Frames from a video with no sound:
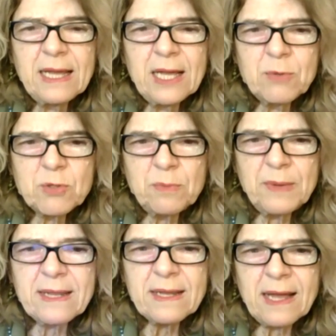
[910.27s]
which will
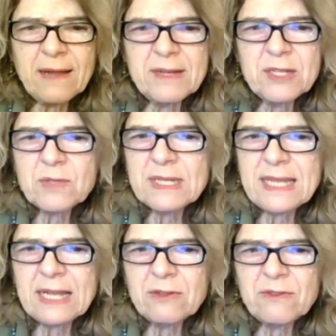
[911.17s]
bring our interest rates
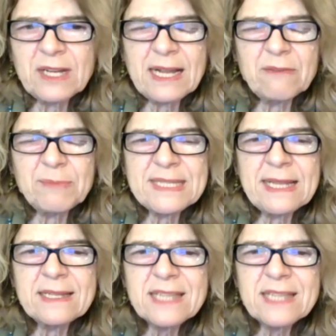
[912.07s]
down to 3.5%.